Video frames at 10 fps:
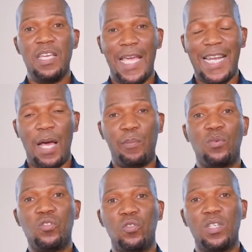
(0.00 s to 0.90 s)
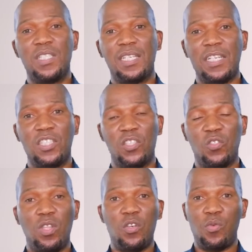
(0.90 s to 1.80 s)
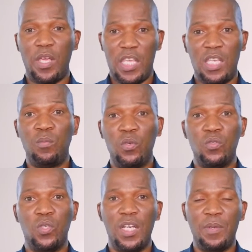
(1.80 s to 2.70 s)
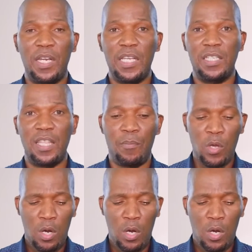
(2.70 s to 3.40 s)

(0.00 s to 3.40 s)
an approach to distractions so that you are able to eliminate them.